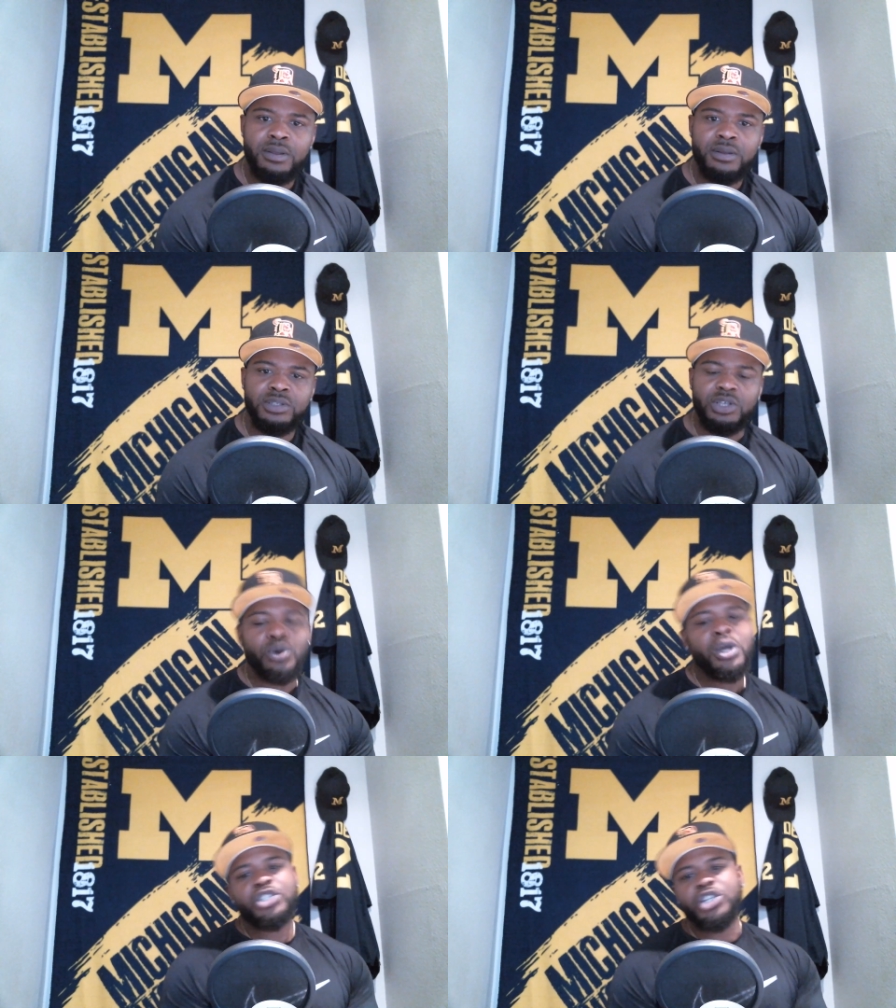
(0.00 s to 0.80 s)

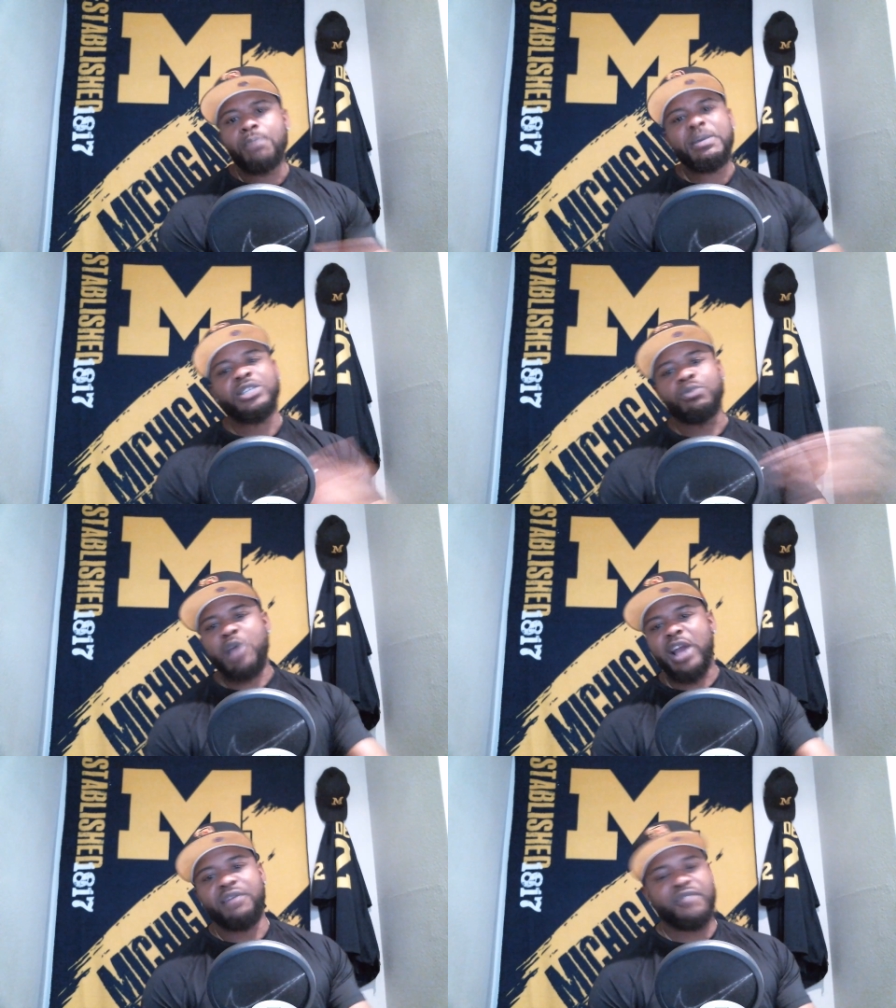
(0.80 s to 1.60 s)
So show me some
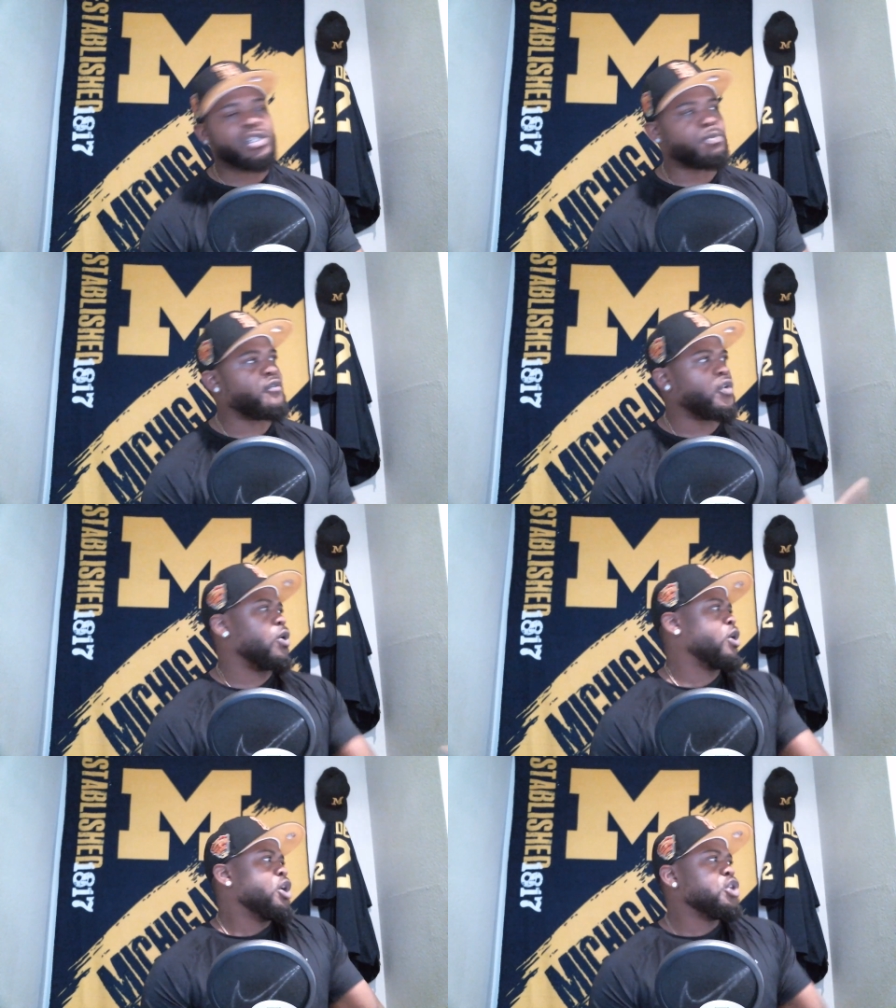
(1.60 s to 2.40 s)
relevance
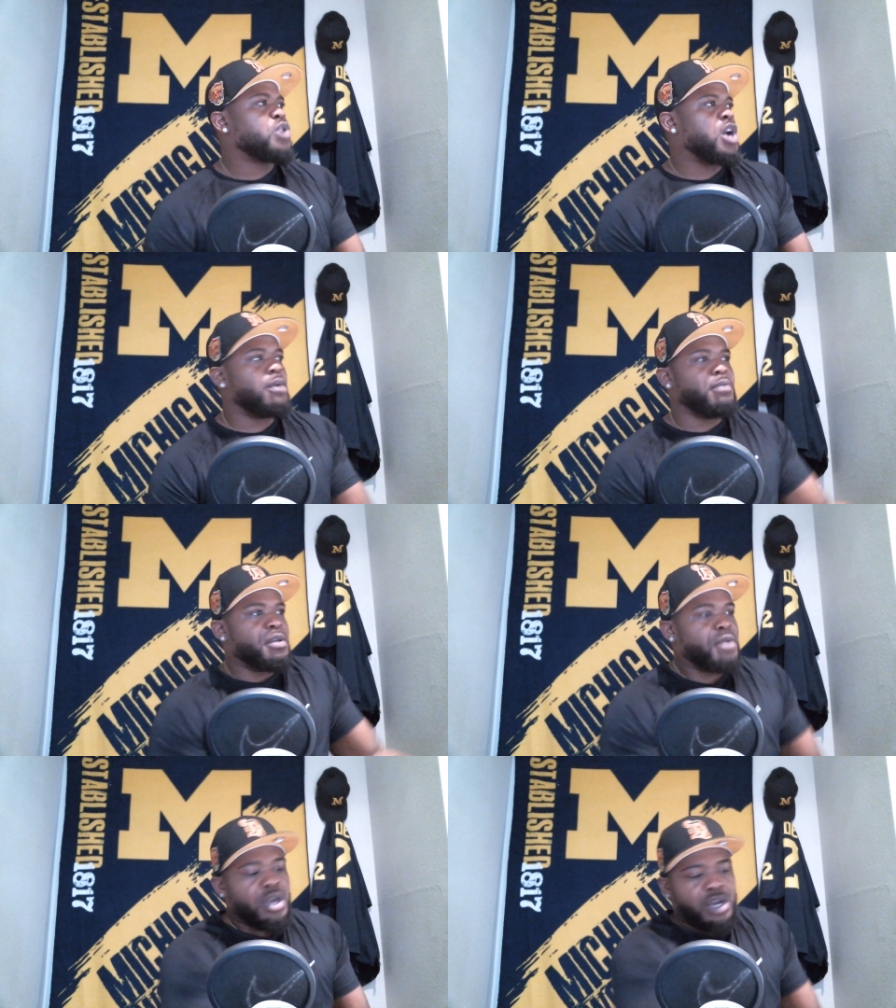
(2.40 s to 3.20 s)
before you come
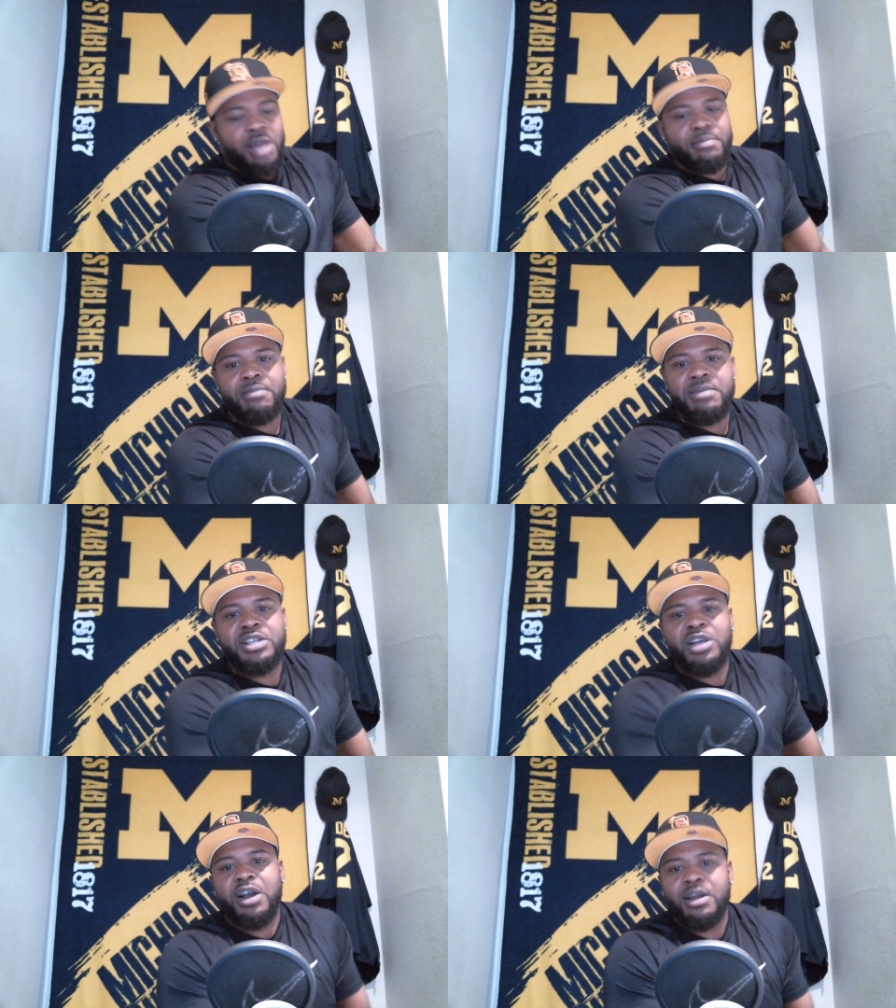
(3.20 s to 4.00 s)
to me
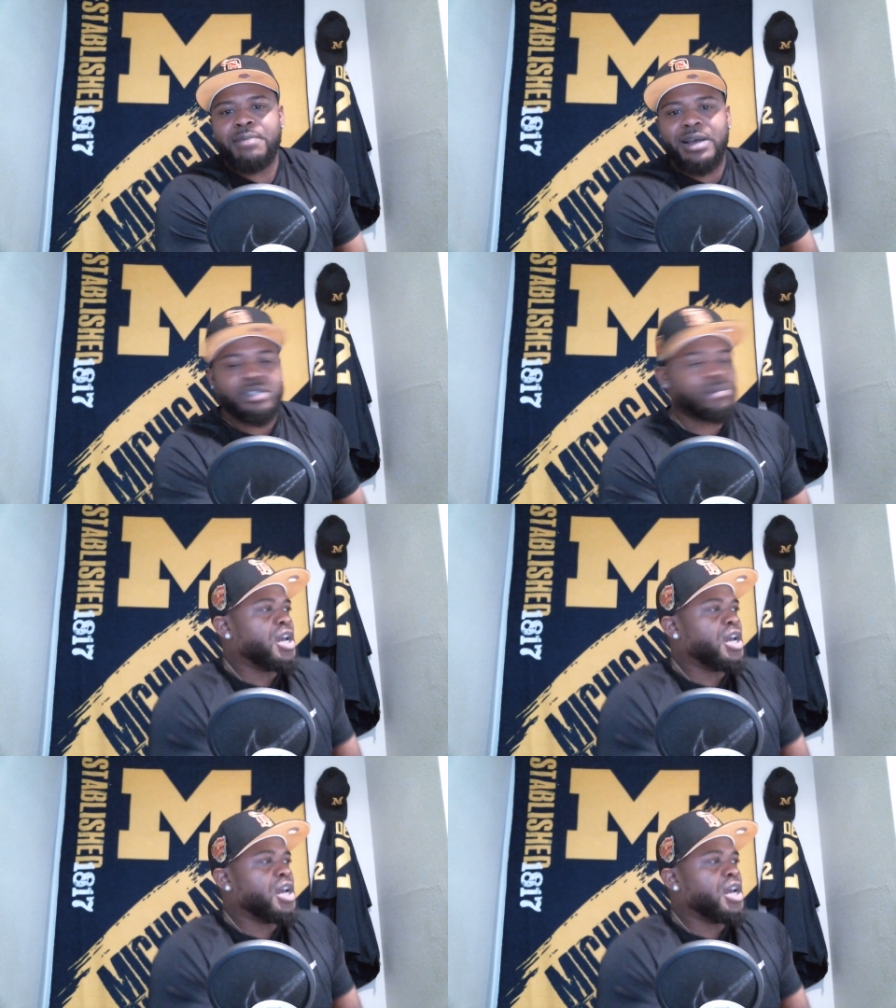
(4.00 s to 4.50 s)
talking about